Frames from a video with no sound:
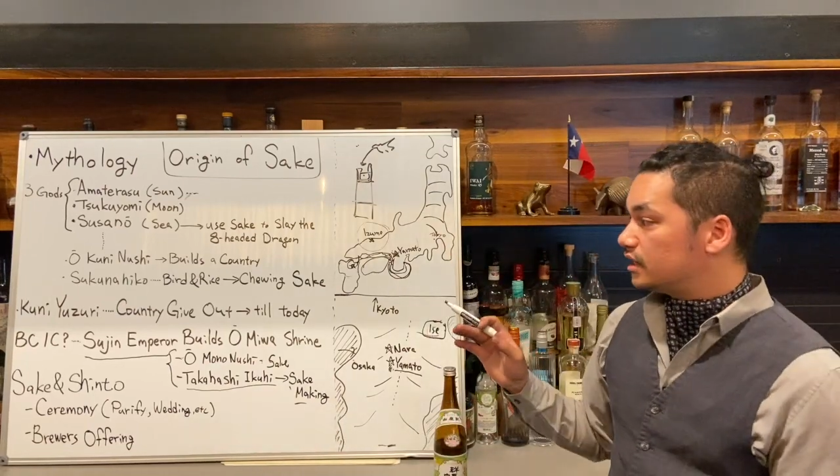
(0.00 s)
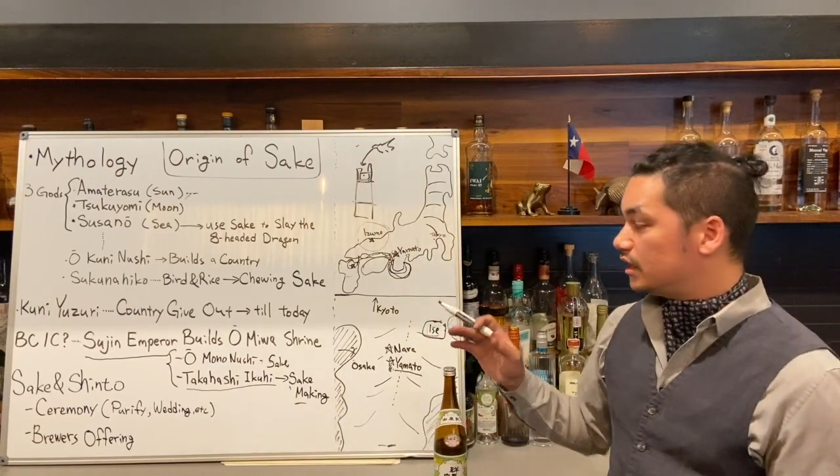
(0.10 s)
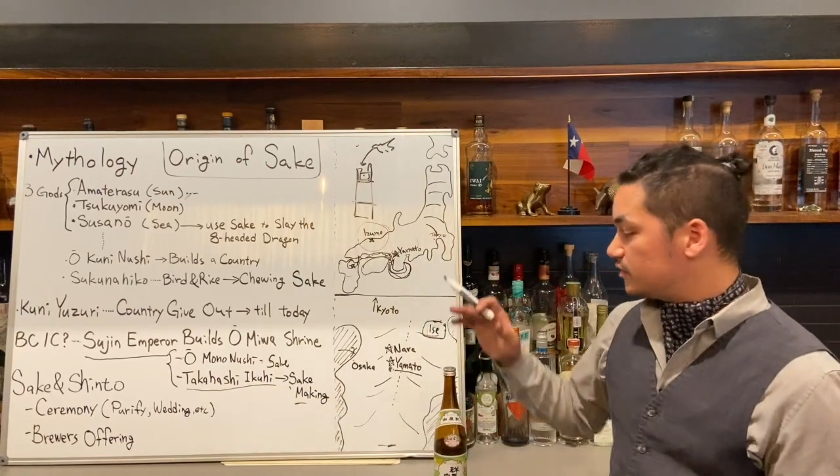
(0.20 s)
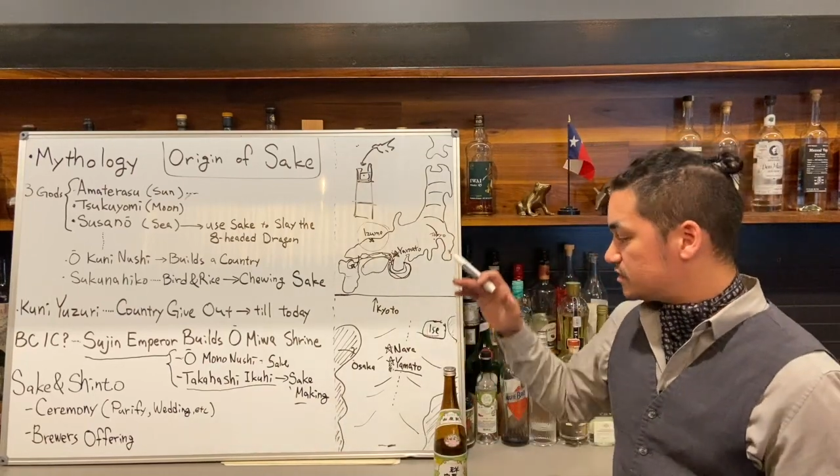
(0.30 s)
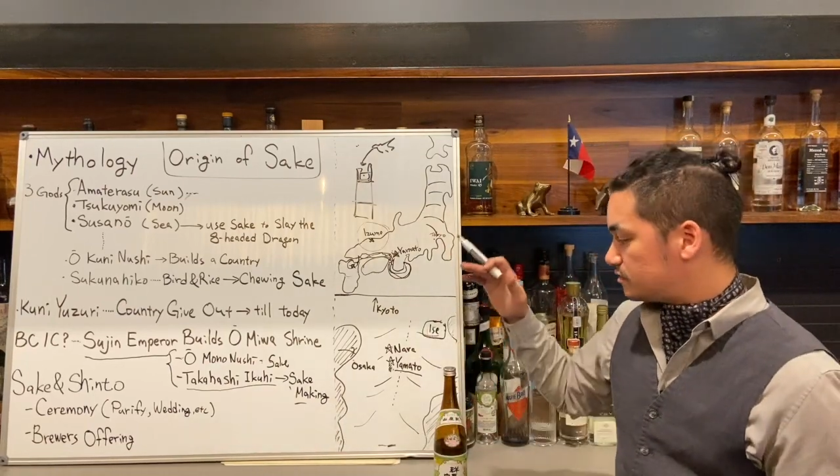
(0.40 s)
It
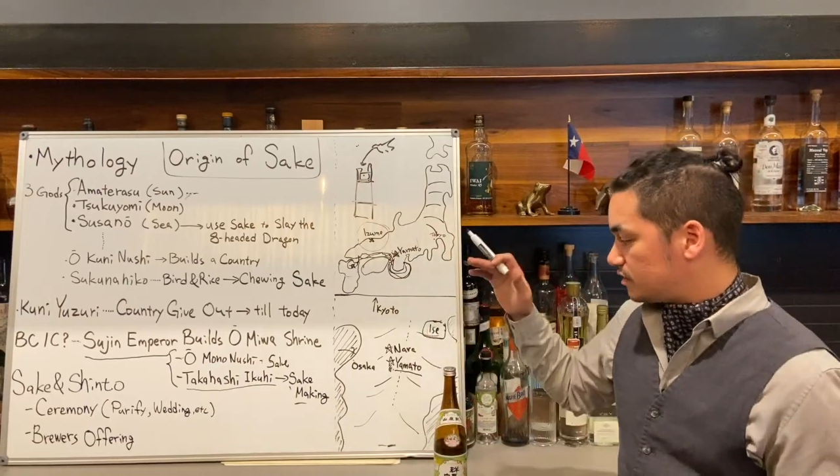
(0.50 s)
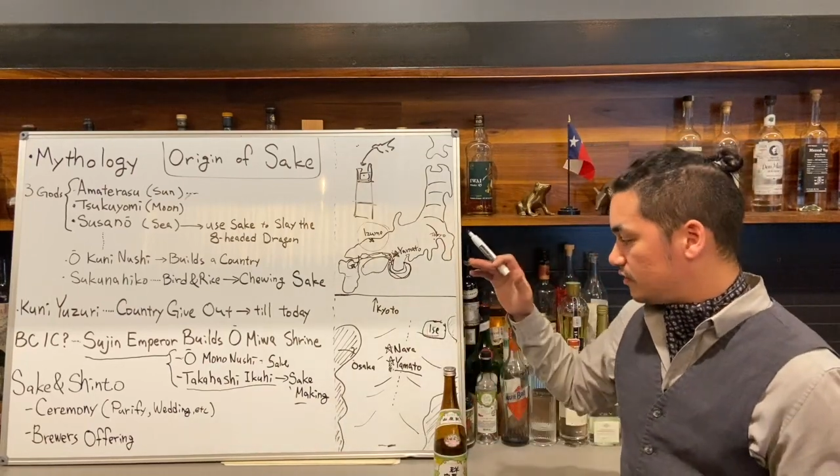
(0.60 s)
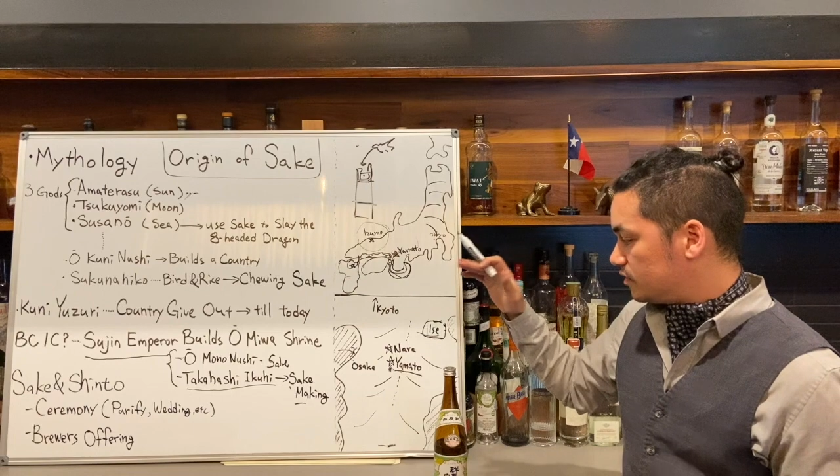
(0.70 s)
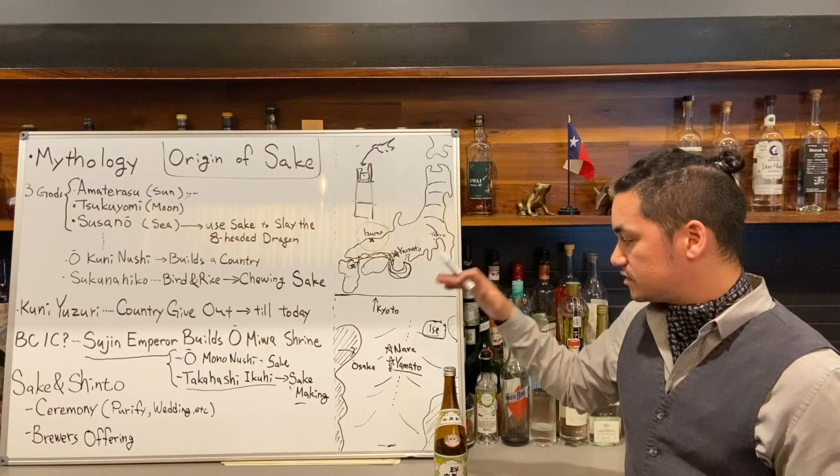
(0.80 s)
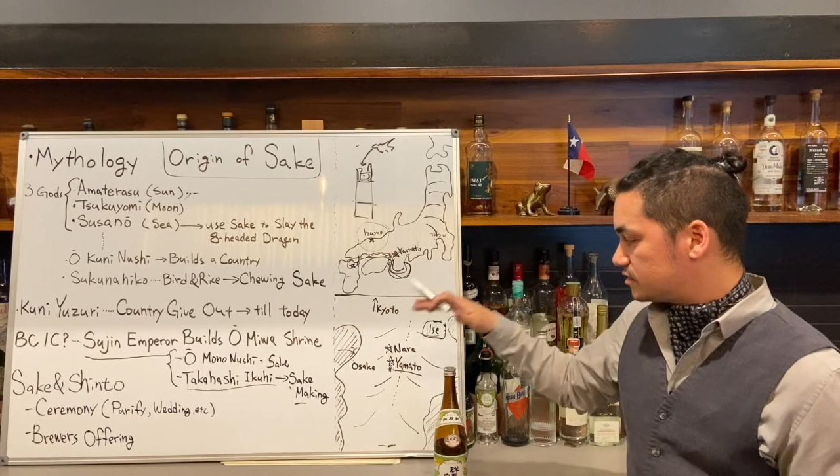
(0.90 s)
was
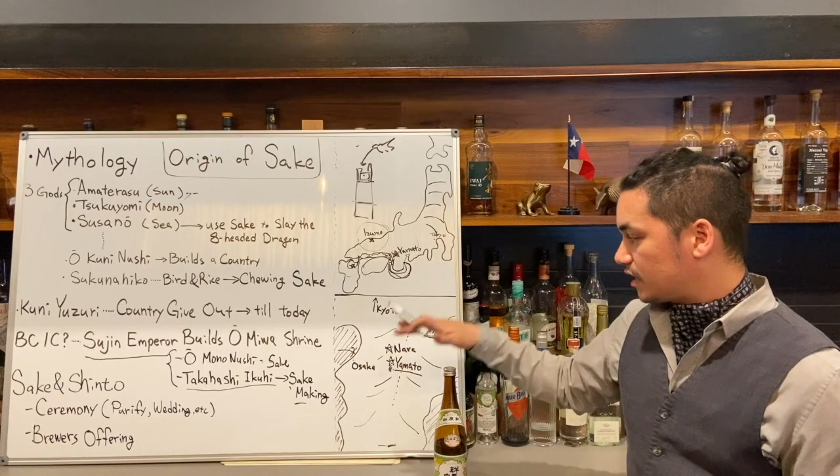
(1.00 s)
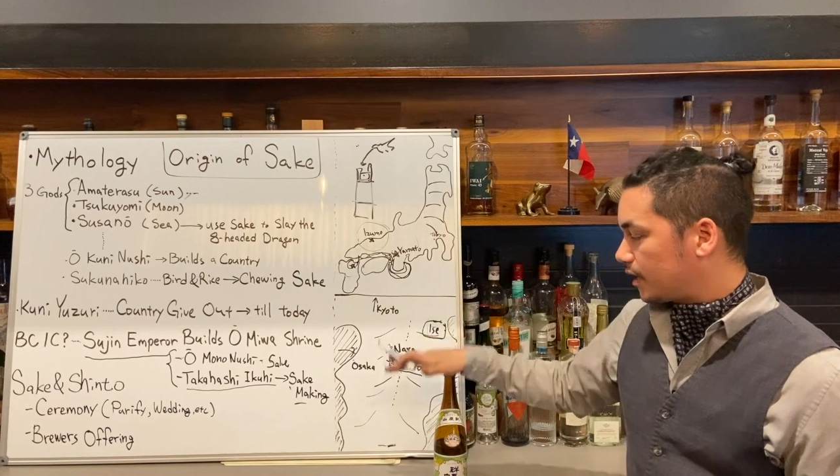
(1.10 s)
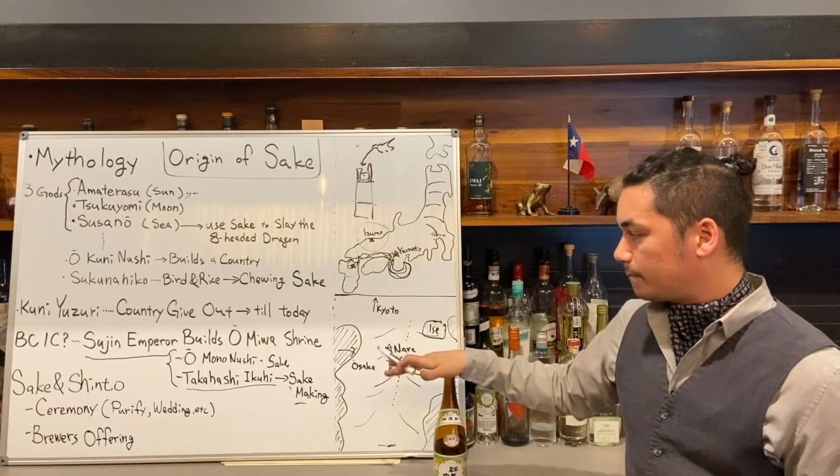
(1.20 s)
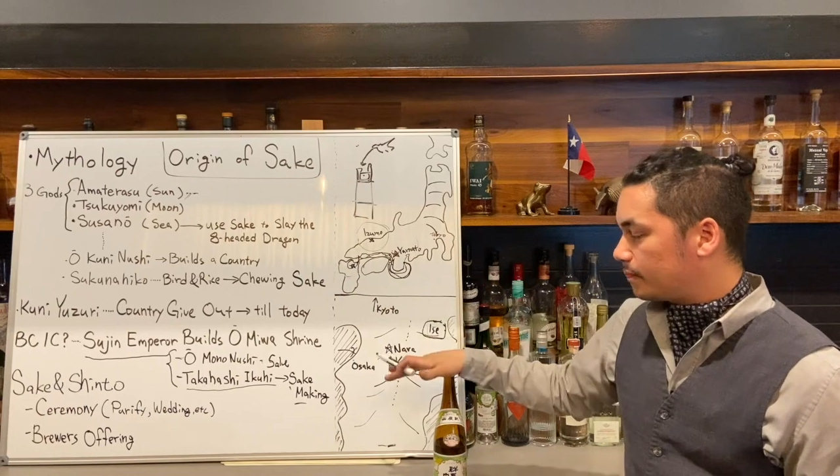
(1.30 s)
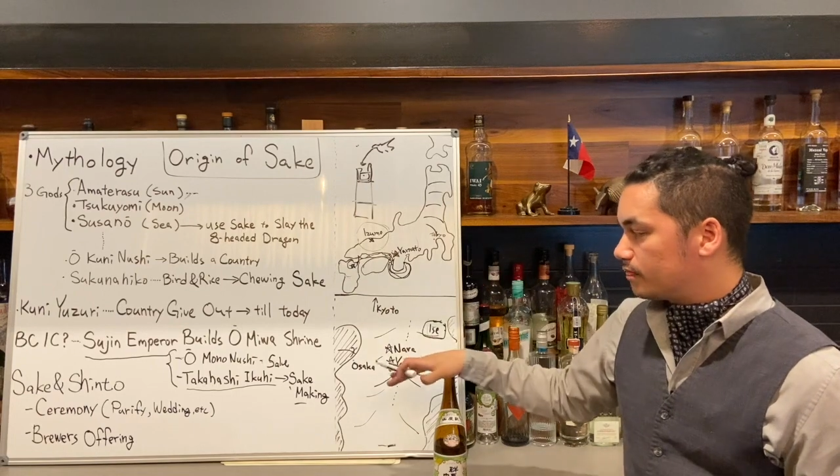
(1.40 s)
like
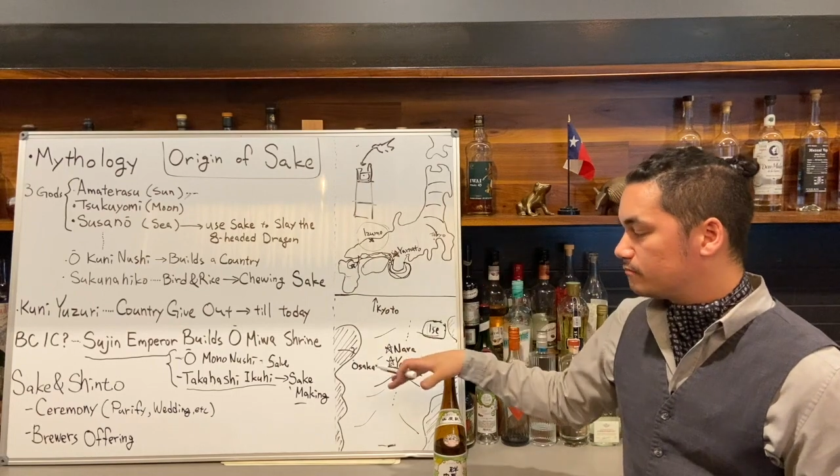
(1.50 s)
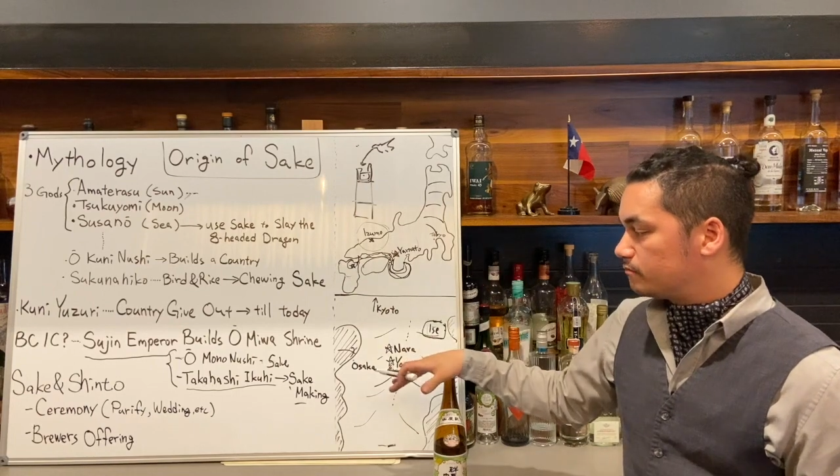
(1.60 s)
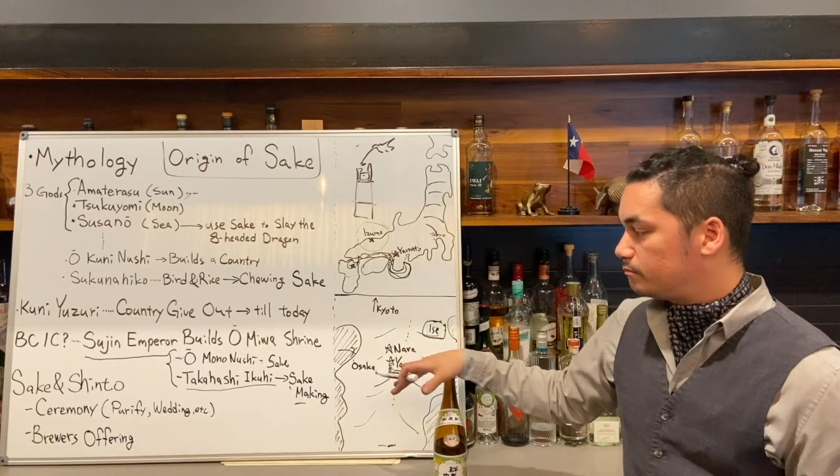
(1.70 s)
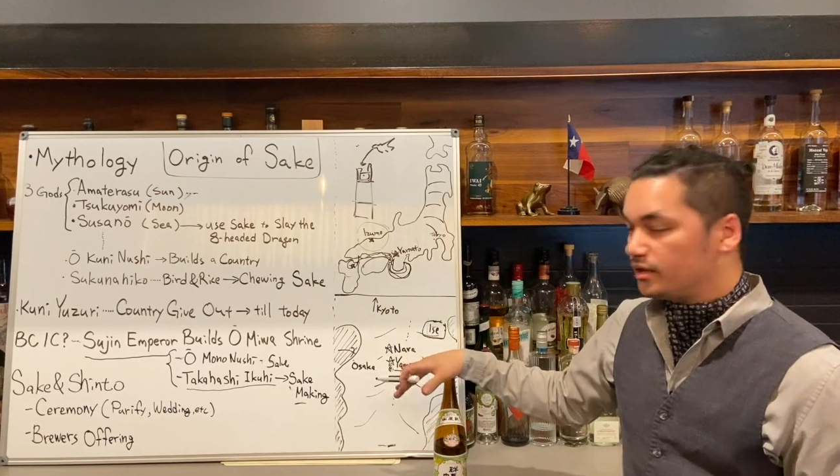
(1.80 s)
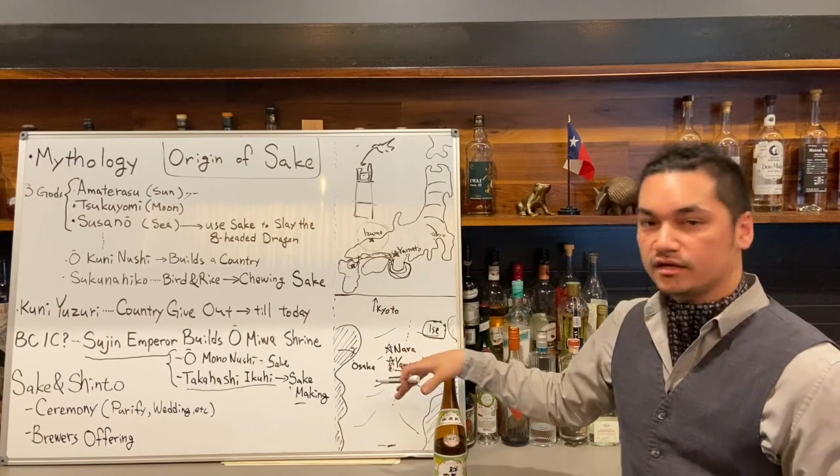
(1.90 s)
a
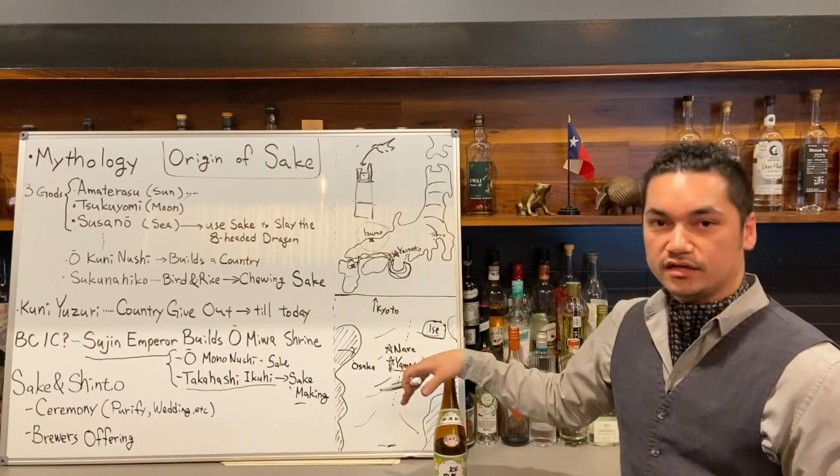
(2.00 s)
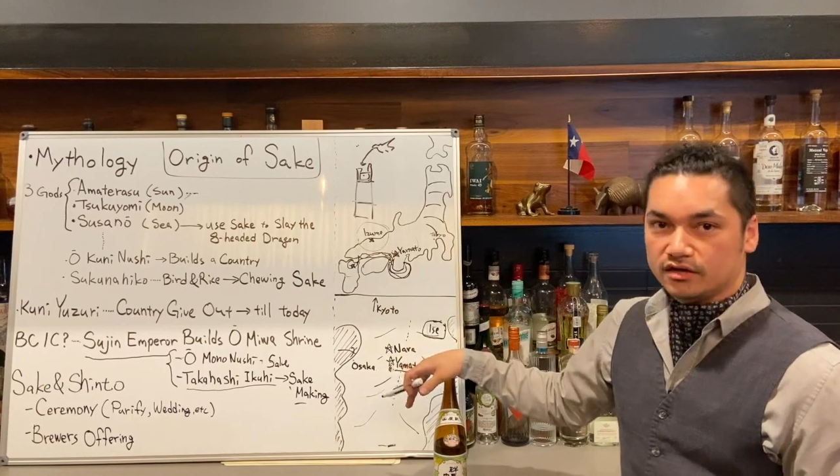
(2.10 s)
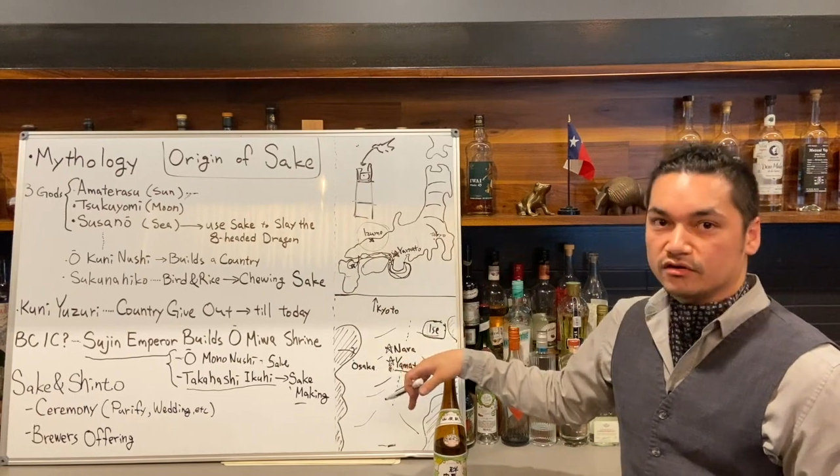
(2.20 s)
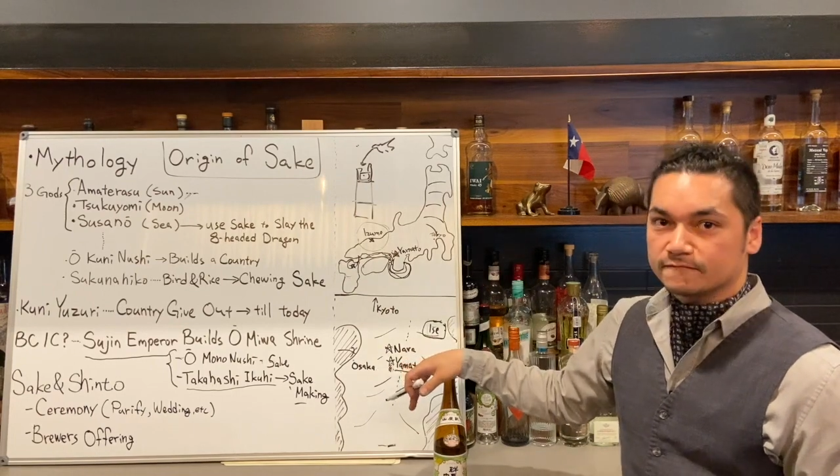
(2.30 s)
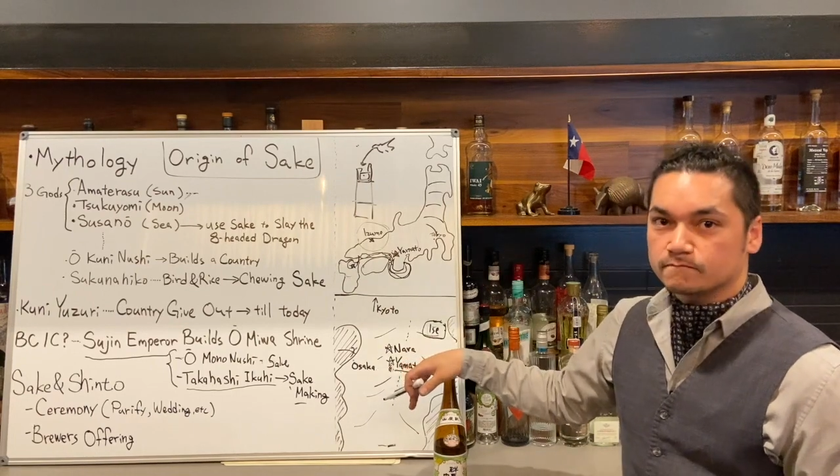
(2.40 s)
big
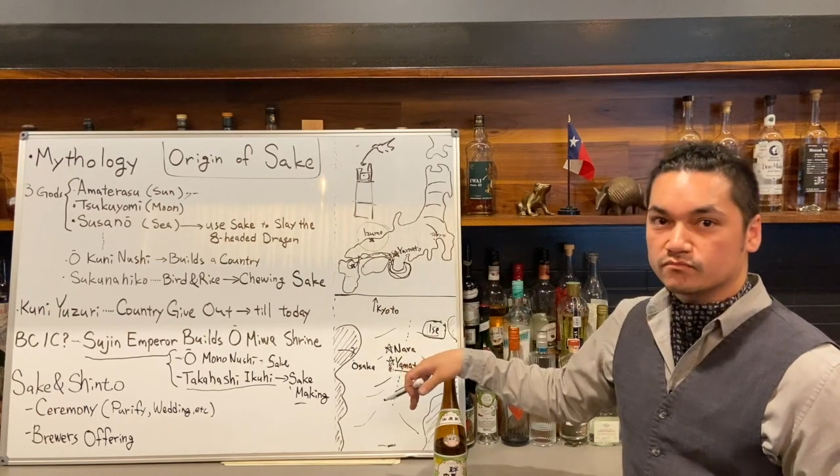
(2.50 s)
deal.